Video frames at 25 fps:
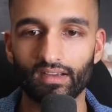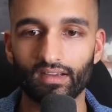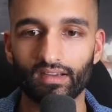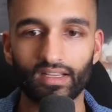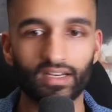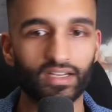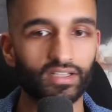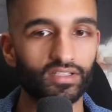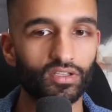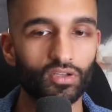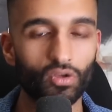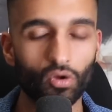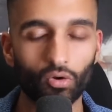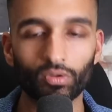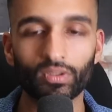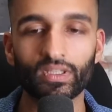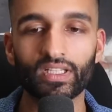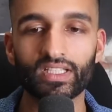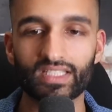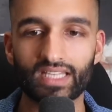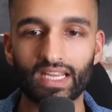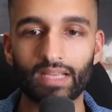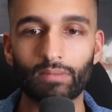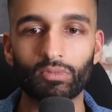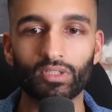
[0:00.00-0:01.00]
It is the only
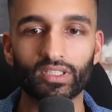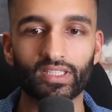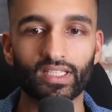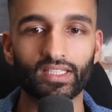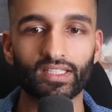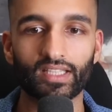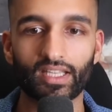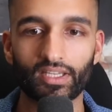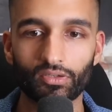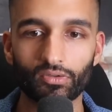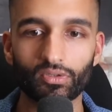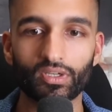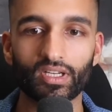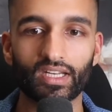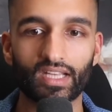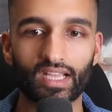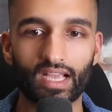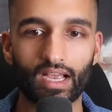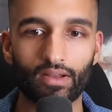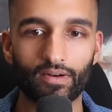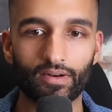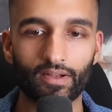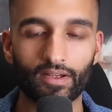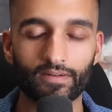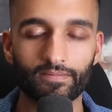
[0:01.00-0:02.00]
stable thing that you can
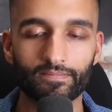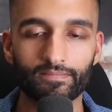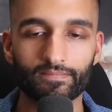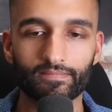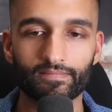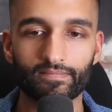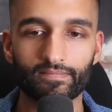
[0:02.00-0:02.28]
count on.